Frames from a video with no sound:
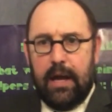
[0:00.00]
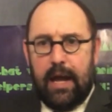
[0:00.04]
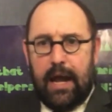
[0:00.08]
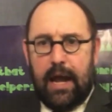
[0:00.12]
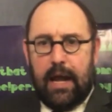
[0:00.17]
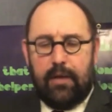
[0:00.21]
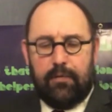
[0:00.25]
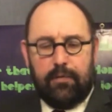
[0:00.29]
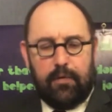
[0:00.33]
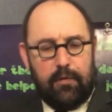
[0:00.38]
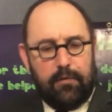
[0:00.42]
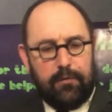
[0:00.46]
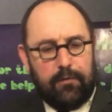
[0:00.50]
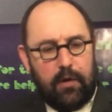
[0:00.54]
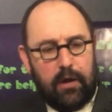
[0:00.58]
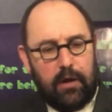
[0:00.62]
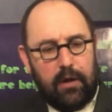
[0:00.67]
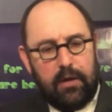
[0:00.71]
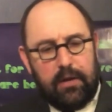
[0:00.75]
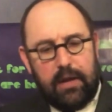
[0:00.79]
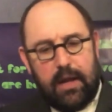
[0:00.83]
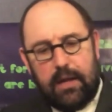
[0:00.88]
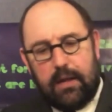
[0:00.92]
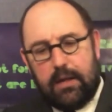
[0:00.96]
And if you
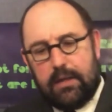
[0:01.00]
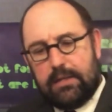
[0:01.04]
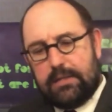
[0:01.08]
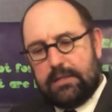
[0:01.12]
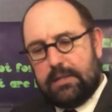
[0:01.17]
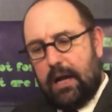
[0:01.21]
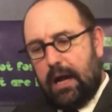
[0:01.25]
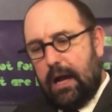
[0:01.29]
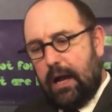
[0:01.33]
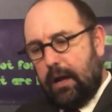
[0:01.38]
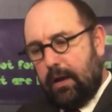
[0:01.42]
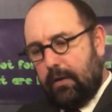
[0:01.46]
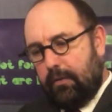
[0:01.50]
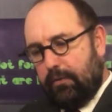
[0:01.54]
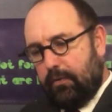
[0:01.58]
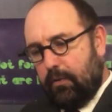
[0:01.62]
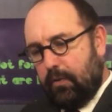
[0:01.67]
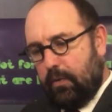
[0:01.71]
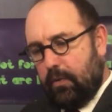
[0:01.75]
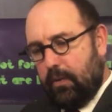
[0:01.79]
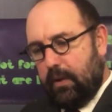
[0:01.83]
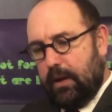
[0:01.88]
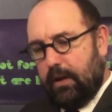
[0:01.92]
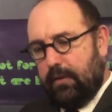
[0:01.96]
follow that design for
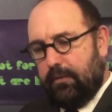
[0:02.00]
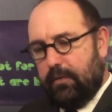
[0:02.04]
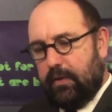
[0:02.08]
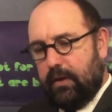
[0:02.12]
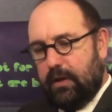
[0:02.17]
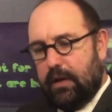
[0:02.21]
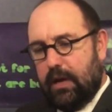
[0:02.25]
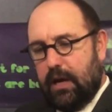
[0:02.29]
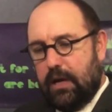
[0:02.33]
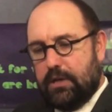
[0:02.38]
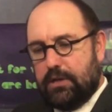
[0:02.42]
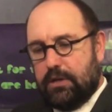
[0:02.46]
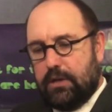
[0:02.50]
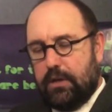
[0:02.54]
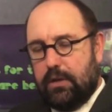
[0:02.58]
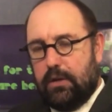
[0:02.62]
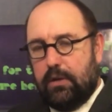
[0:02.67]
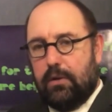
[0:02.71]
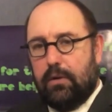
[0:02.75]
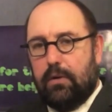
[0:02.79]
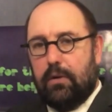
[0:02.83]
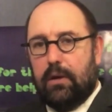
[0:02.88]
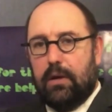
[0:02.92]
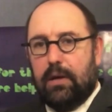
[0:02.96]
your
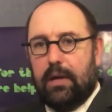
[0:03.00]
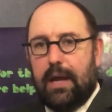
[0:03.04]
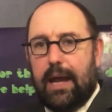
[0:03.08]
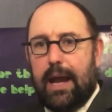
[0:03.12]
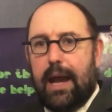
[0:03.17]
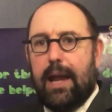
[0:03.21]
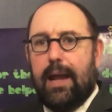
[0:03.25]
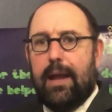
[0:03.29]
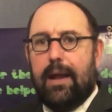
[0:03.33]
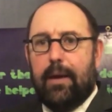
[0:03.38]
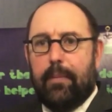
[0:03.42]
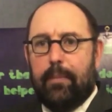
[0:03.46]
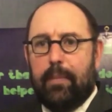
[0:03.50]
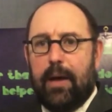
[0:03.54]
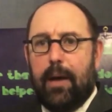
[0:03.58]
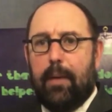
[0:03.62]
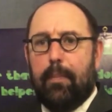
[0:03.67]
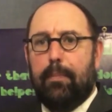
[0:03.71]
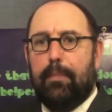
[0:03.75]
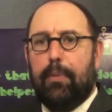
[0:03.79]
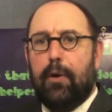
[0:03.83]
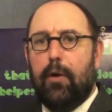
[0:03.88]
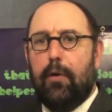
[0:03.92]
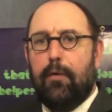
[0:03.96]
edification, you're going to end up a
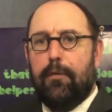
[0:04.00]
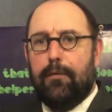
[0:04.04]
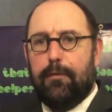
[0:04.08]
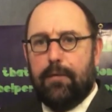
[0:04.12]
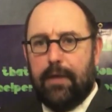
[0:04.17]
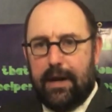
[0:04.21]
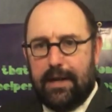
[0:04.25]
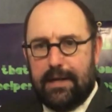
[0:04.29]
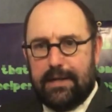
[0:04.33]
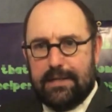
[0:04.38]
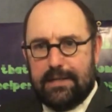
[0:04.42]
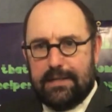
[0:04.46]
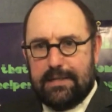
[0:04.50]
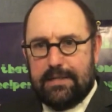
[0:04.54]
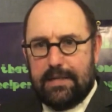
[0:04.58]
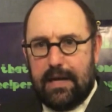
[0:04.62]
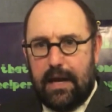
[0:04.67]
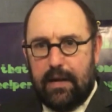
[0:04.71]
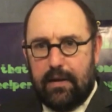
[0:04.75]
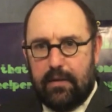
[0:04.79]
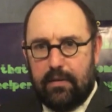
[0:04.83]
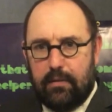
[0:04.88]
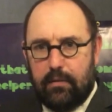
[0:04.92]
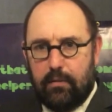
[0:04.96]
perfect
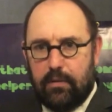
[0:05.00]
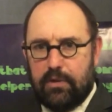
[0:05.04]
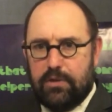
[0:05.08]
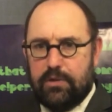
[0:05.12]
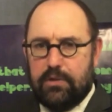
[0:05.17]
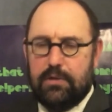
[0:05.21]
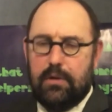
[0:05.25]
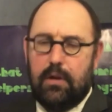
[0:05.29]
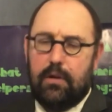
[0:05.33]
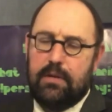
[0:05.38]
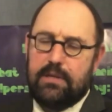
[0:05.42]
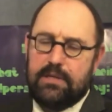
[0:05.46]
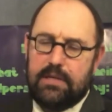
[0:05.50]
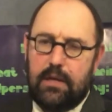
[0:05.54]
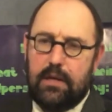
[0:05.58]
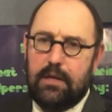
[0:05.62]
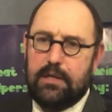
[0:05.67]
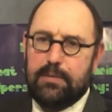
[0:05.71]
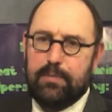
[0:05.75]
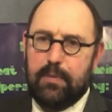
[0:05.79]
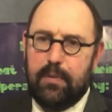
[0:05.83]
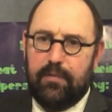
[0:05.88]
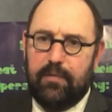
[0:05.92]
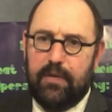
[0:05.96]
saint, which is not
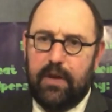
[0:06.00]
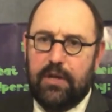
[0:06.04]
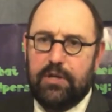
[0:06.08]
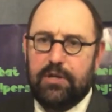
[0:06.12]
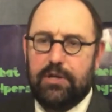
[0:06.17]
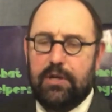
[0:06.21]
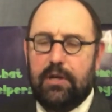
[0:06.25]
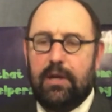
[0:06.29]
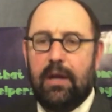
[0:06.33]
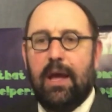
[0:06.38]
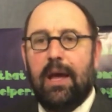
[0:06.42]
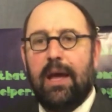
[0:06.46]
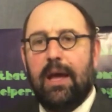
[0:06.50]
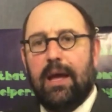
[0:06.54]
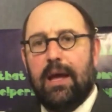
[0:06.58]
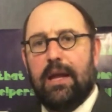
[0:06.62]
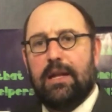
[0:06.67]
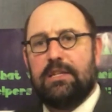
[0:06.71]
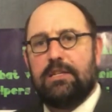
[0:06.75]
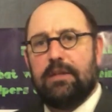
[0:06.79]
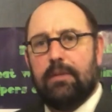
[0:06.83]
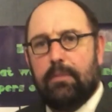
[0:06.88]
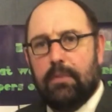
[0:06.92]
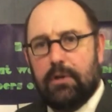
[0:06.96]
sinless perfection.
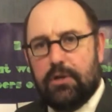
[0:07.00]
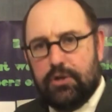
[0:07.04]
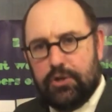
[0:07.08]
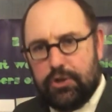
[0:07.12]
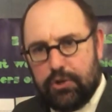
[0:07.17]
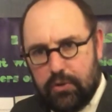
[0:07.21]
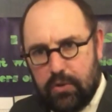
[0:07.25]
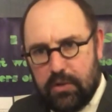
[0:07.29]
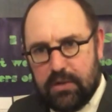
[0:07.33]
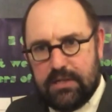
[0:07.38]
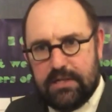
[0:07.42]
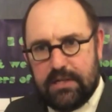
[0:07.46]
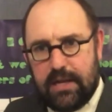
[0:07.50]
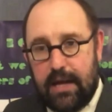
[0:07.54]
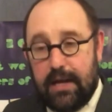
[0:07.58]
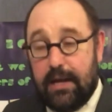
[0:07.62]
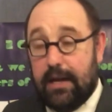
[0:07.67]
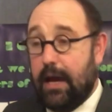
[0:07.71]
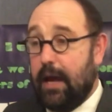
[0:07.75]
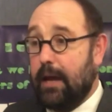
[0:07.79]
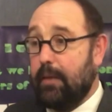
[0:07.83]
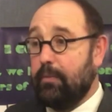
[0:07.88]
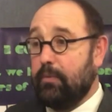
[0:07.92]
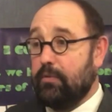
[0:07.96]
It's a mature saint,
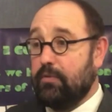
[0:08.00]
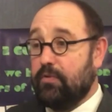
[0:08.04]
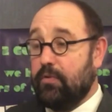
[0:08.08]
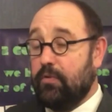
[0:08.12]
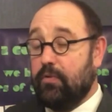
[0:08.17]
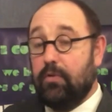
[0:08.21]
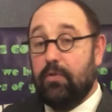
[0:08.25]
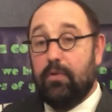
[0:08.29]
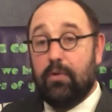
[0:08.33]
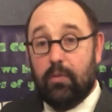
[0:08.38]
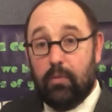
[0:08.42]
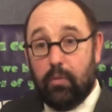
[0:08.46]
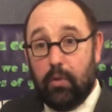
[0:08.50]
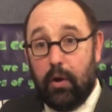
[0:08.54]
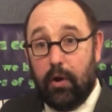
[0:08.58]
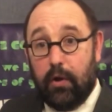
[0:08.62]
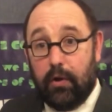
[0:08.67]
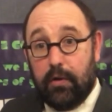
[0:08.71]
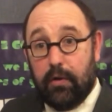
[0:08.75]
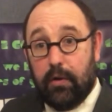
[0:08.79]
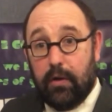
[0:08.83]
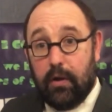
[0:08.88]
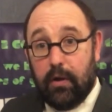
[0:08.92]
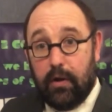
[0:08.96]
able to do the
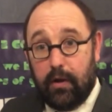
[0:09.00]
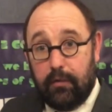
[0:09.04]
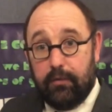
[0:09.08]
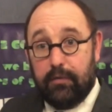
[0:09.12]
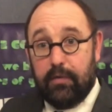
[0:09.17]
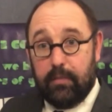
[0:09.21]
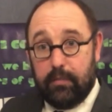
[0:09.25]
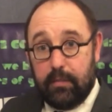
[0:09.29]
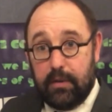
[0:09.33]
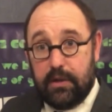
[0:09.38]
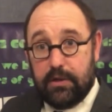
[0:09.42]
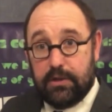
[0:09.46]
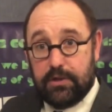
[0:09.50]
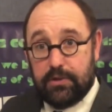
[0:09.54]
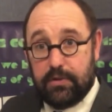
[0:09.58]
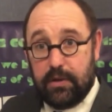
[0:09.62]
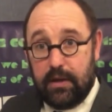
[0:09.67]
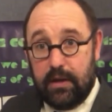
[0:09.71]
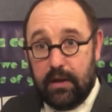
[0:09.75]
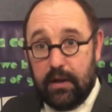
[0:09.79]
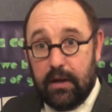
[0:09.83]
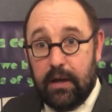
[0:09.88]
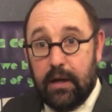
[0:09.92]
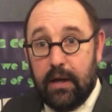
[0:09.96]
work of the
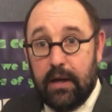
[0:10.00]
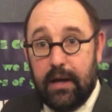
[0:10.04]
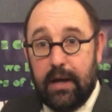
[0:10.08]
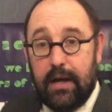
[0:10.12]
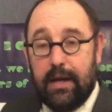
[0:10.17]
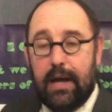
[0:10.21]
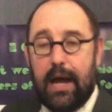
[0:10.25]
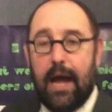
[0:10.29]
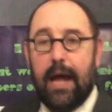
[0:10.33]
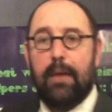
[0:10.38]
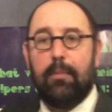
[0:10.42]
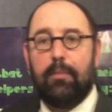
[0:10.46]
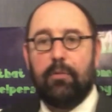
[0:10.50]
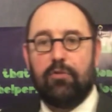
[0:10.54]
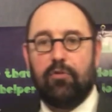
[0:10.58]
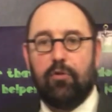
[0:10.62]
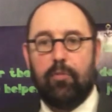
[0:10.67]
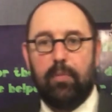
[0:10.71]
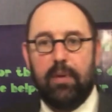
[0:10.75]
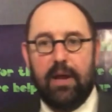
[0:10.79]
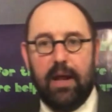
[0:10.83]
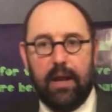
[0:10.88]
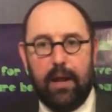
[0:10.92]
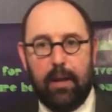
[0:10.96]
ministry, able to
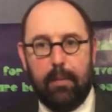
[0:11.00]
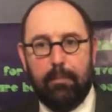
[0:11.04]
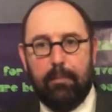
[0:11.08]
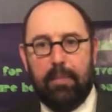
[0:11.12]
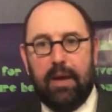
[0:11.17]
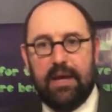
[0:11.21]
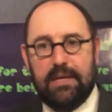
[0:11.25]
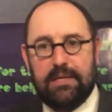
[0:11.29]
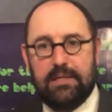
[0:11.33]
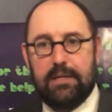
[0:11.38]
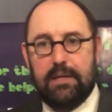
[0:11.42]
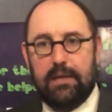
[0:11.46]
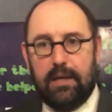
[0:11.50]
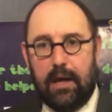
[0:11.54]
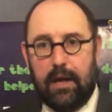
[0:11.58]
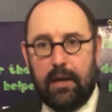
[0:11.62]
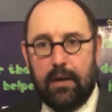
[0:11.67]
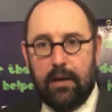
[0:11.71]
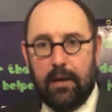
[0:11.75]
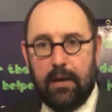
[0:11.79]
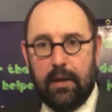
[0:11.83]
be an ambassador